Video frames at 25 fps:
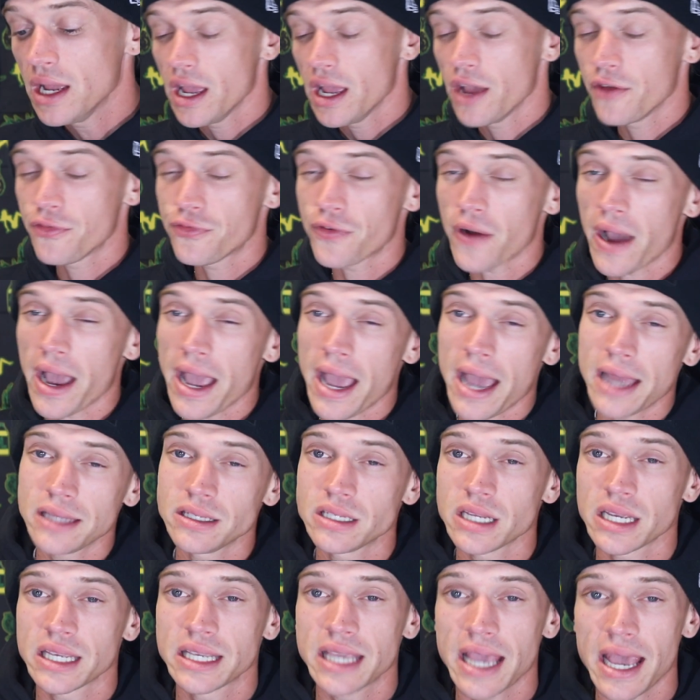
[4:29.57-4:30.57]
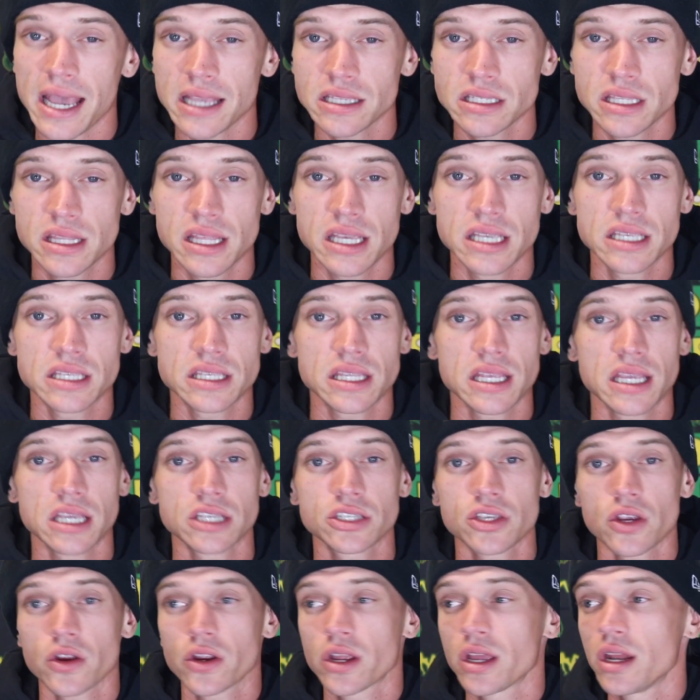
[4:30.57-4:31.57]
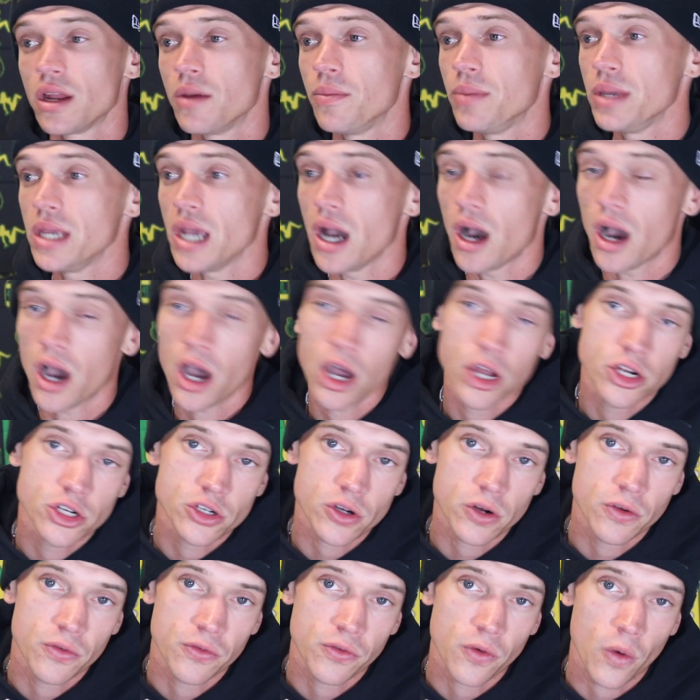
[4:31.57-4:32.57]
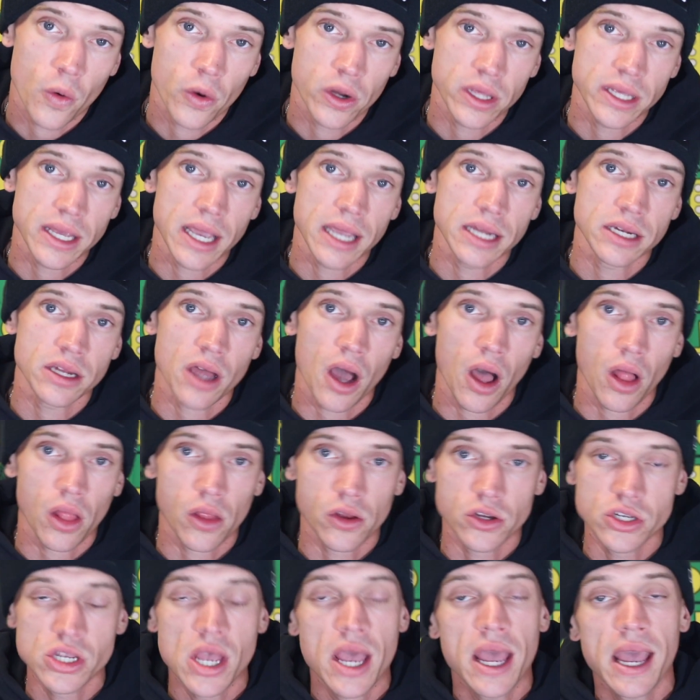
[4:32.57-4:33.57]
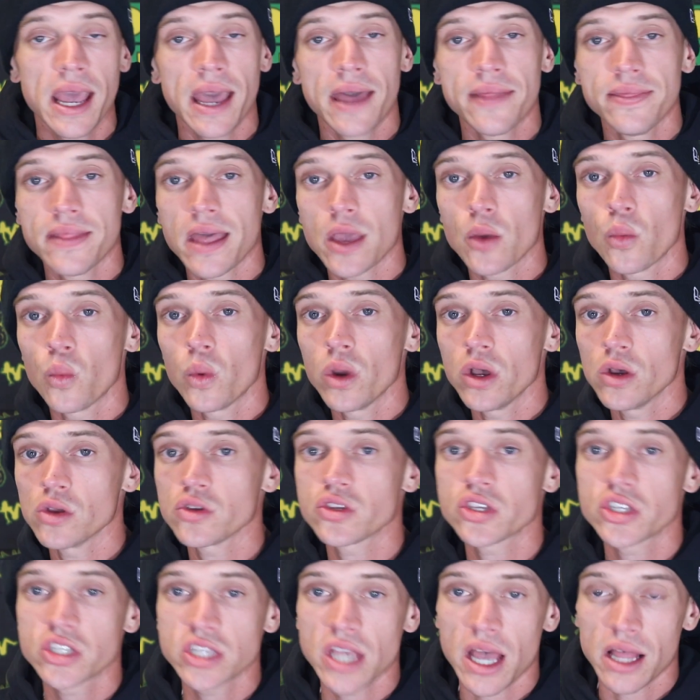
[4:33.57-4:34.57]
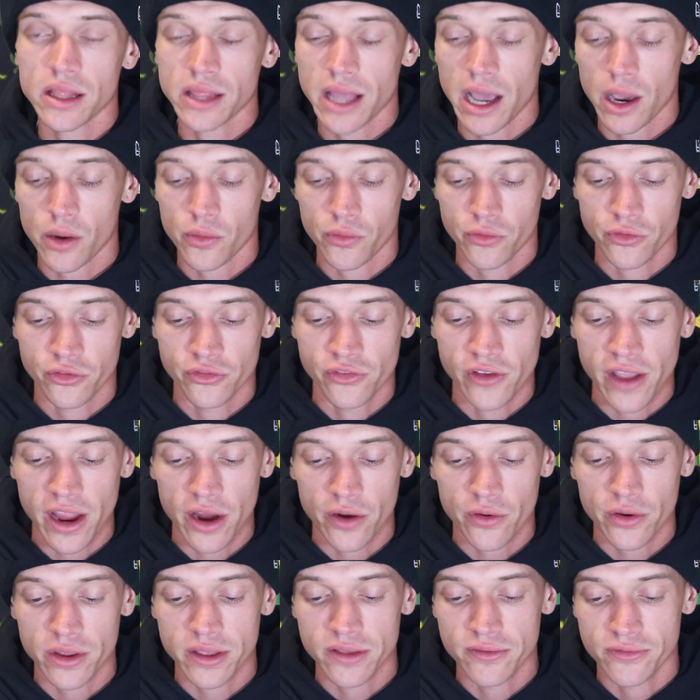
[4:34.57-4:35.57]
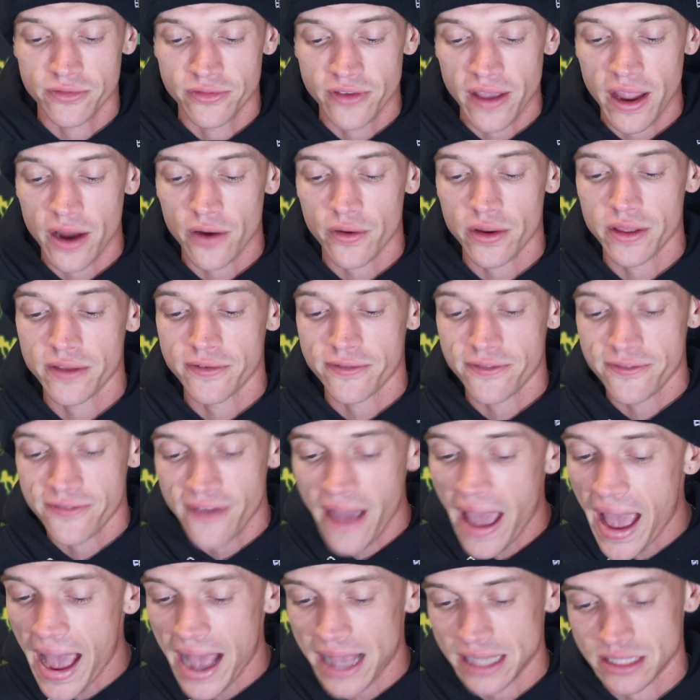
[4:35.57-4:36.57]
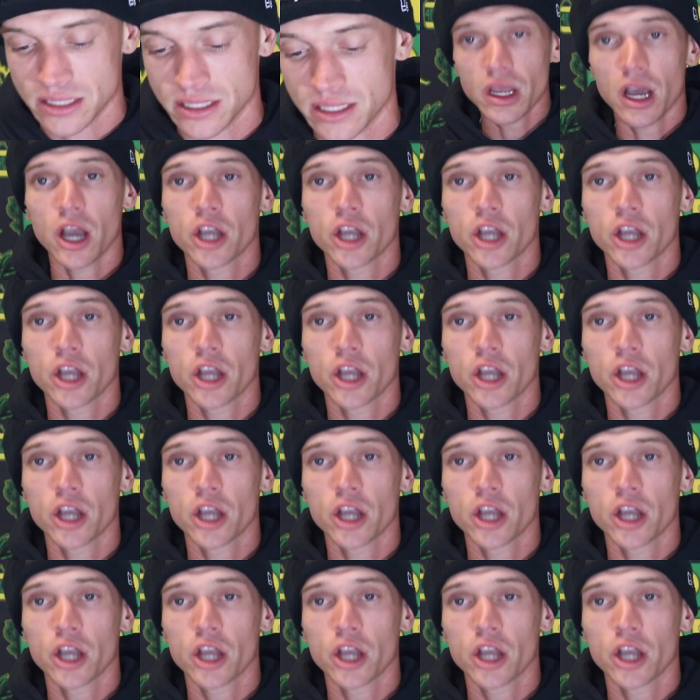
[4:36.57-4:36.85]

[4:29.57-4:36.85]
If I had to guess, these things are gonna be $148, and they will sell out very, very fast.